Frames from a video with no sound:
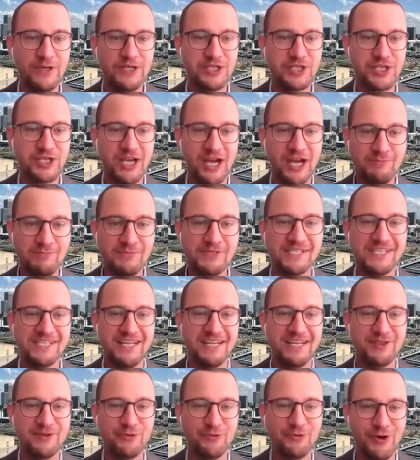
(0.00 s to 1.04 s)
which comes
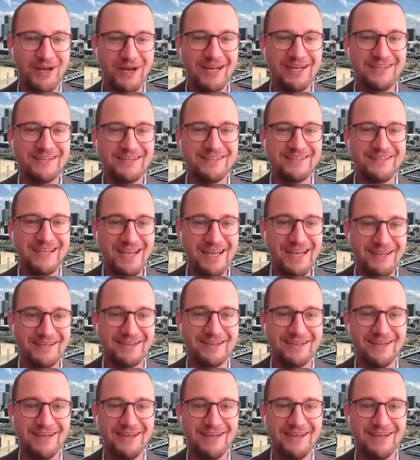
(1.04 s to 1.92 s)
at the right date.